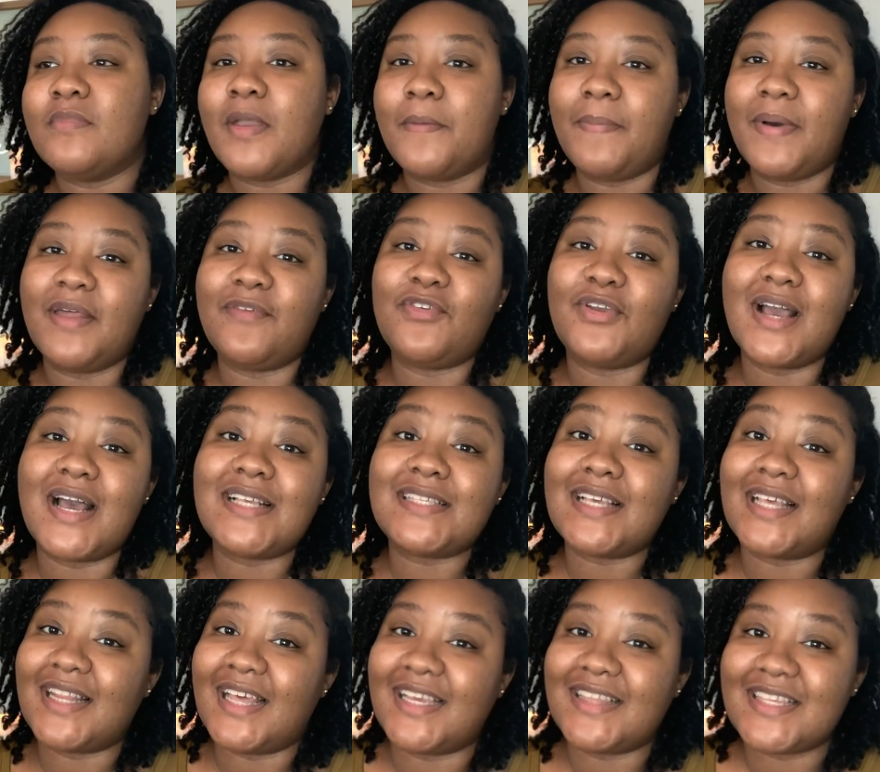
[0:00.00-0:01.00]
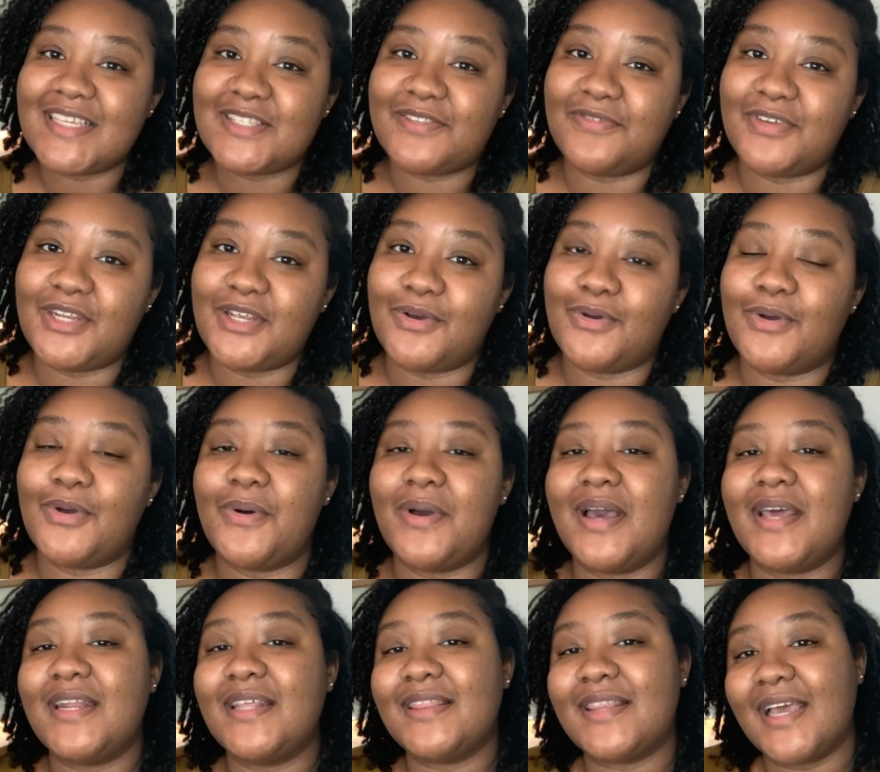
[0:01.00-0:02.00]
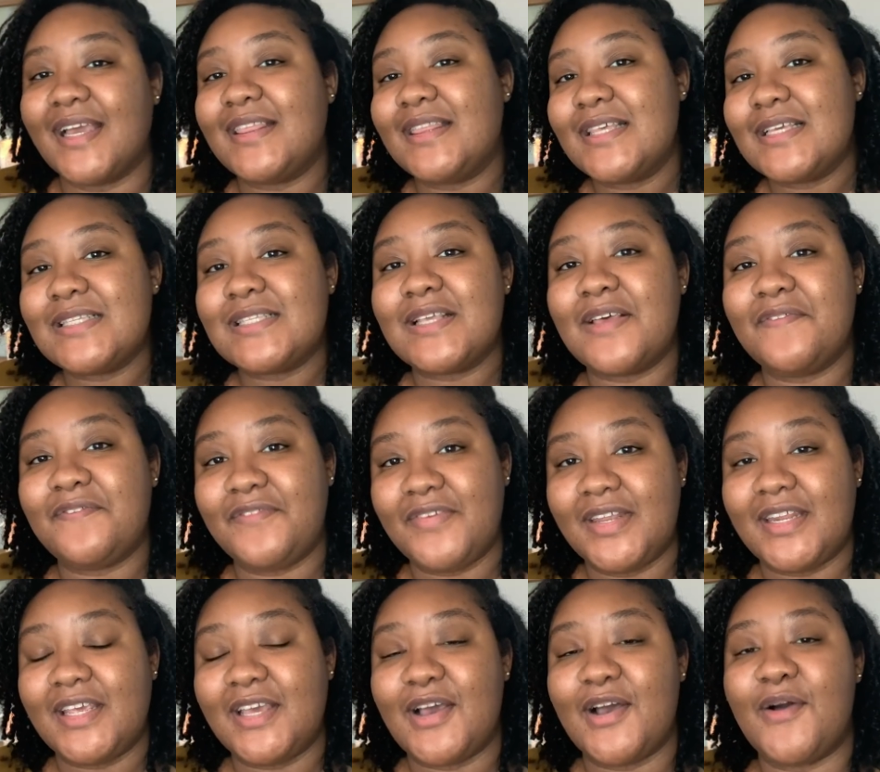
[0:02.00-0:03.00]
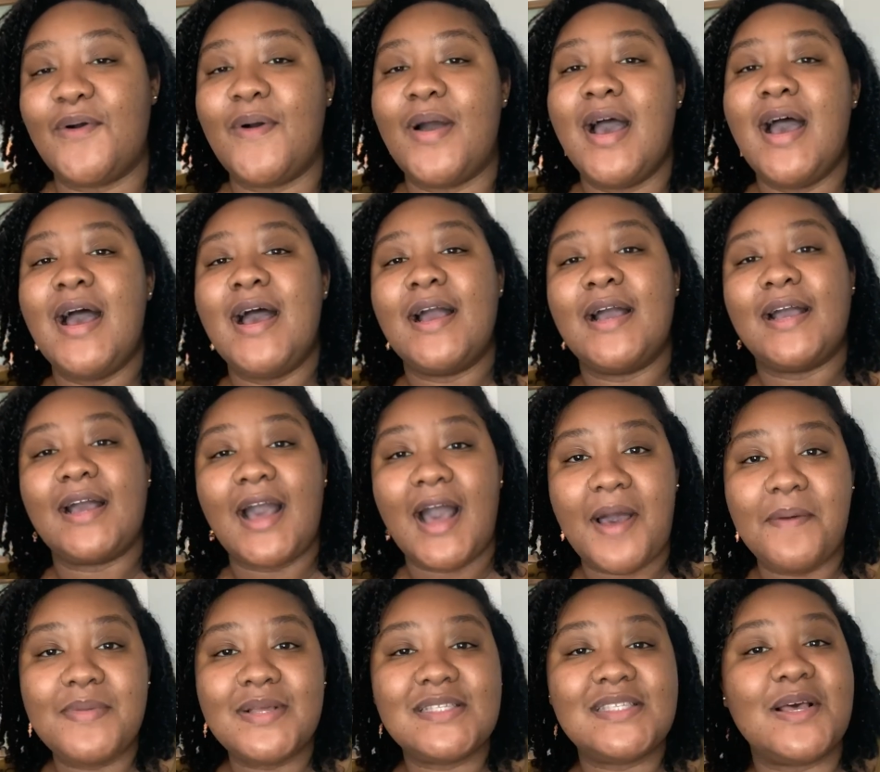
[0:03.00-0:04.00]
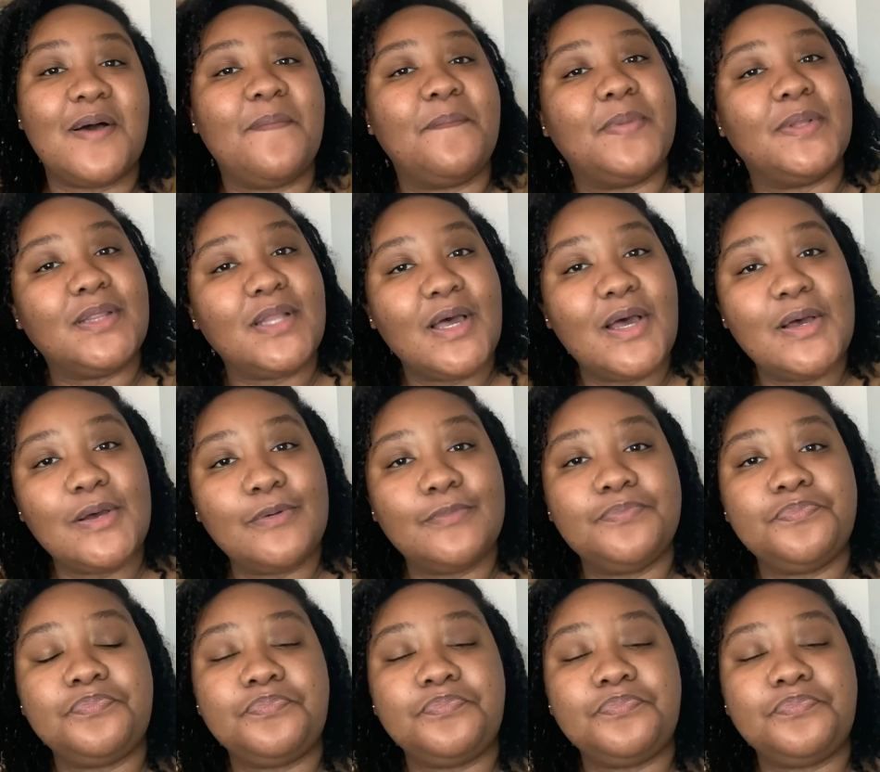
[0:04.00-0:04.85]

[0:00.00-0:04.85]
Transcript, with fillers: But if you guys like this video, go ahead and like this video. Comment down below.